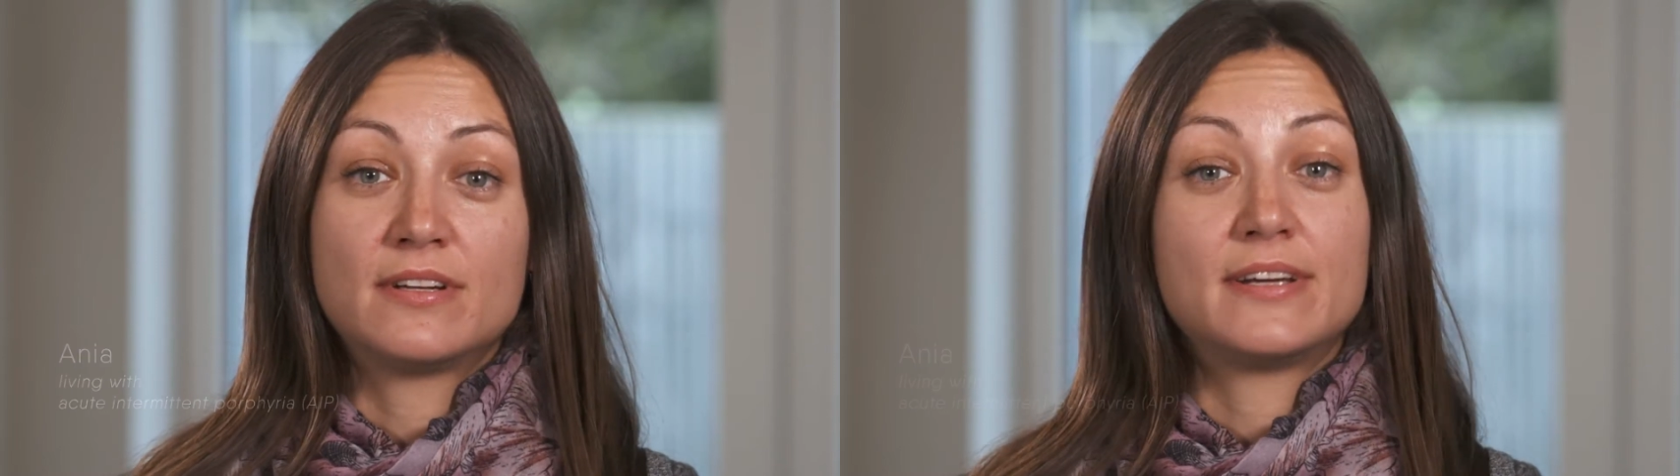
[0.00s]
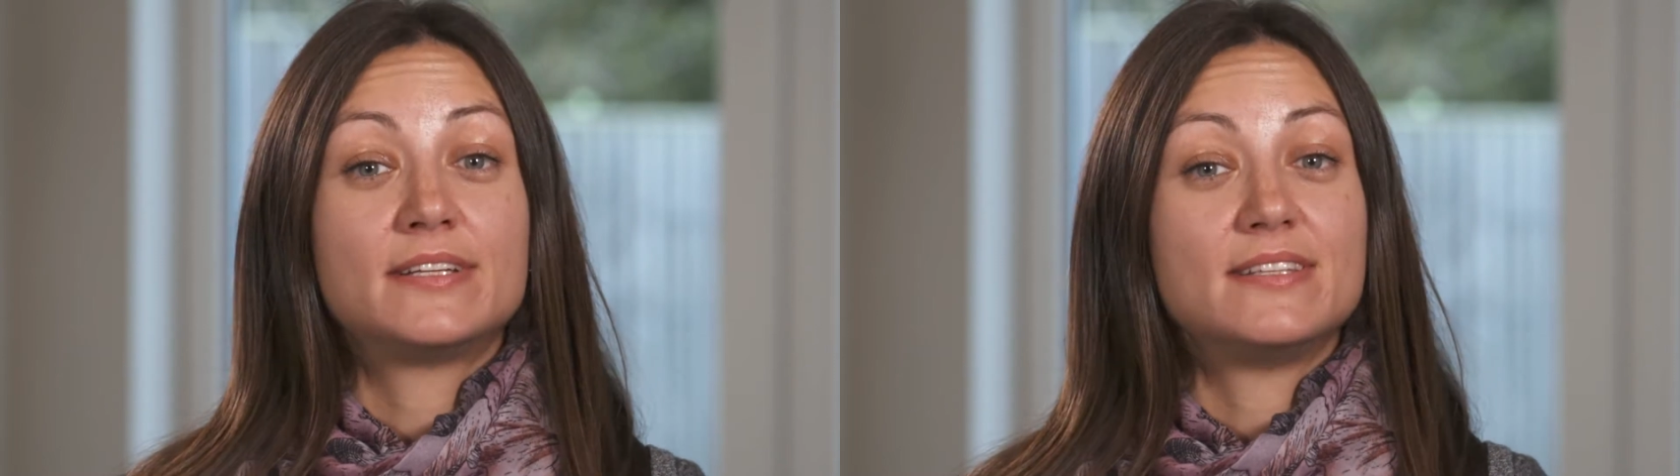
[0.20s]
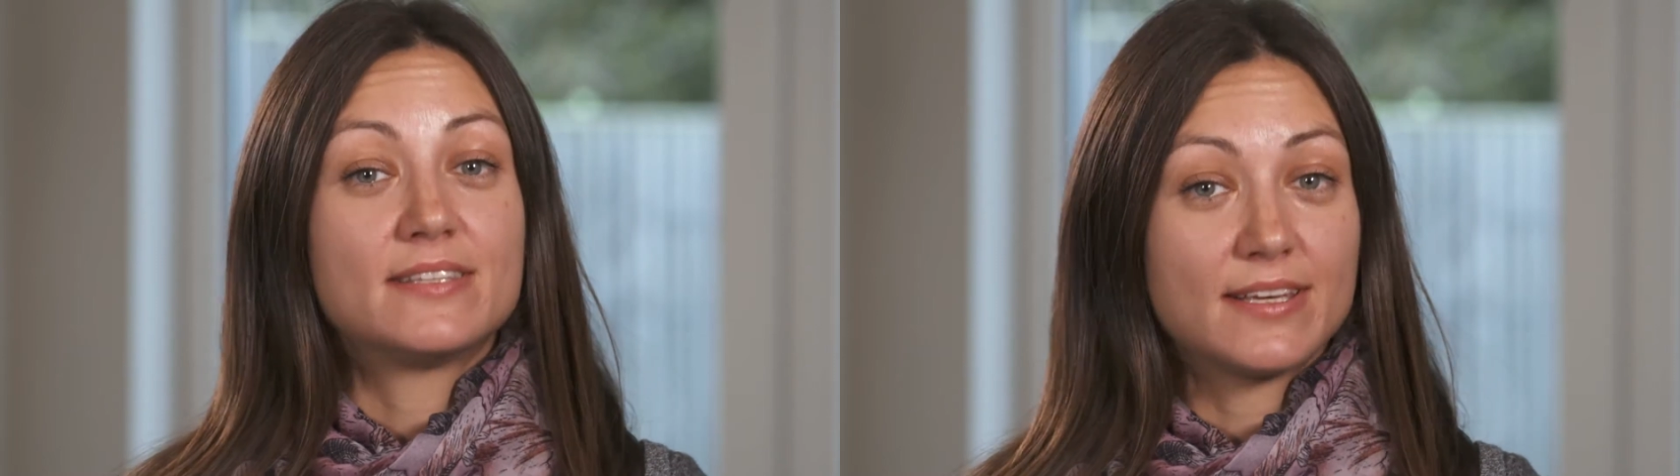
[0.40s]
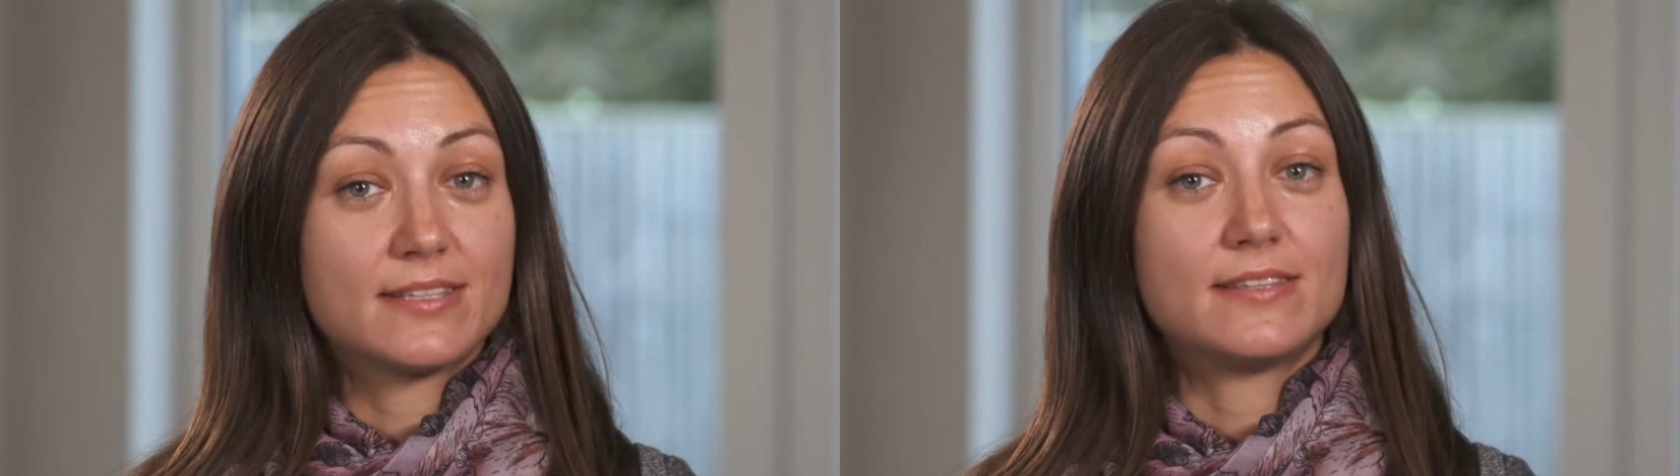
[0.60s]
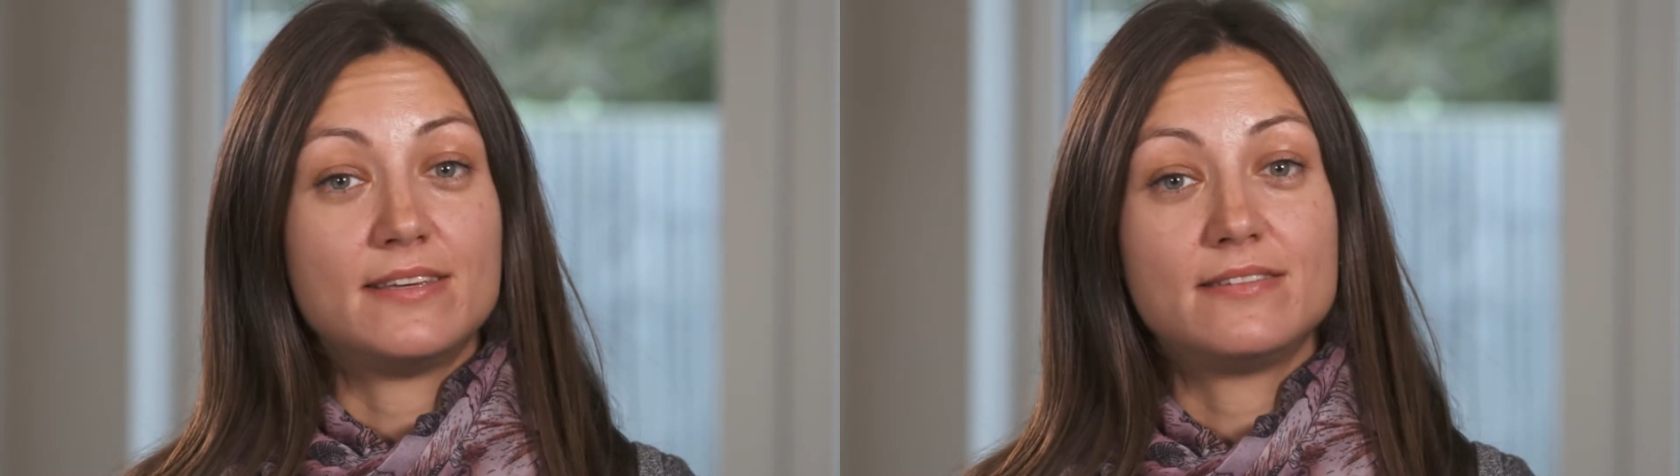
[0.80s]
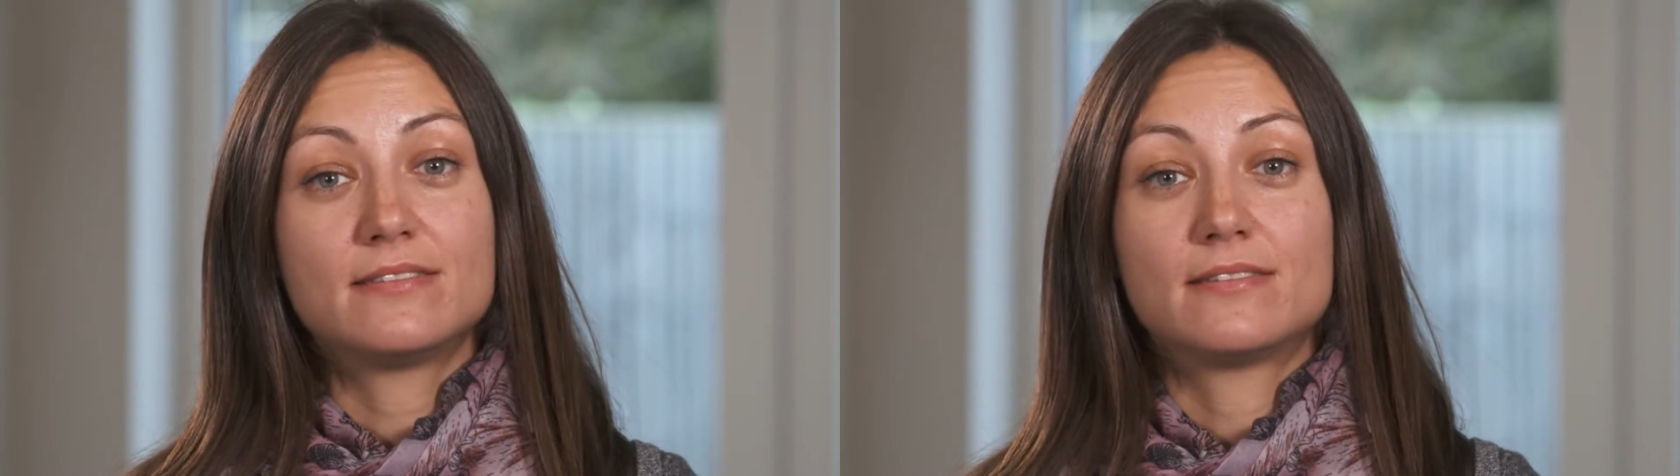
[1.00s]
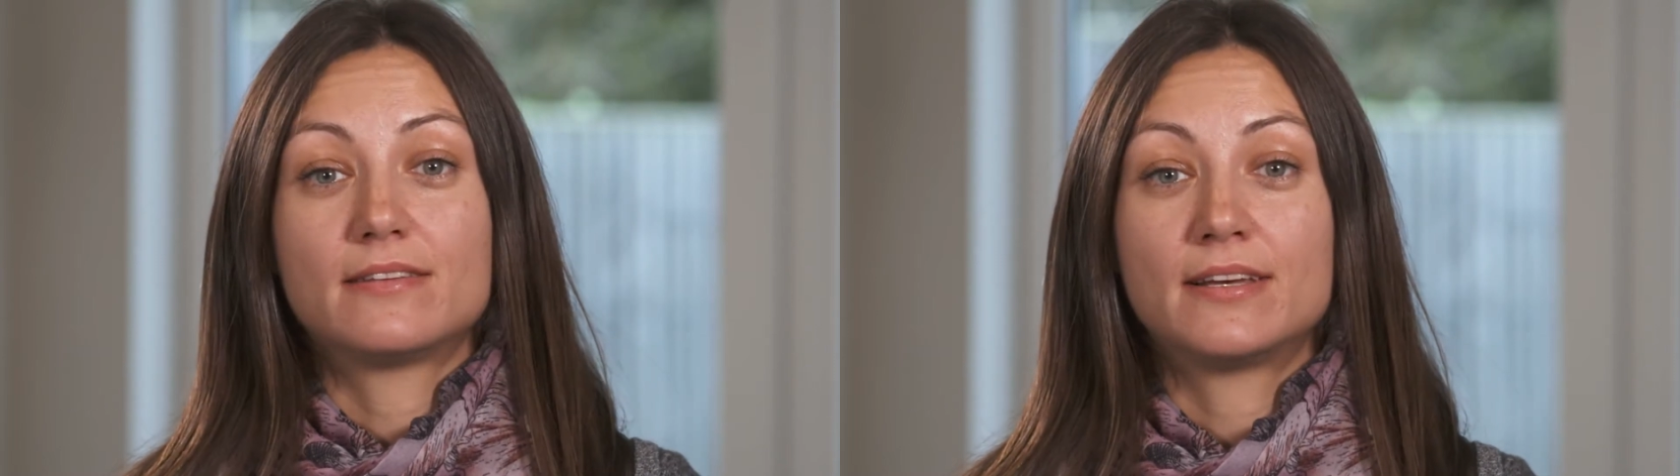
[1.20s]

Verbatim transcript: the 1960s